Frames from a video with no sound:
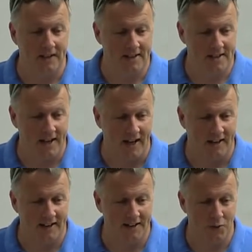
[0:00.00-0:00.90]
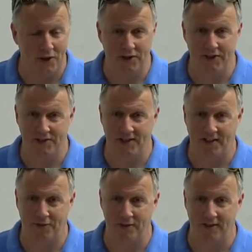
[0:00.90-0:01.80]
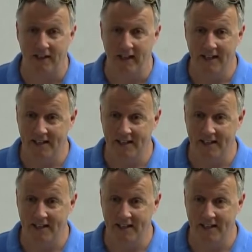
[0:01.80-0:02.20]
is that, is whether your software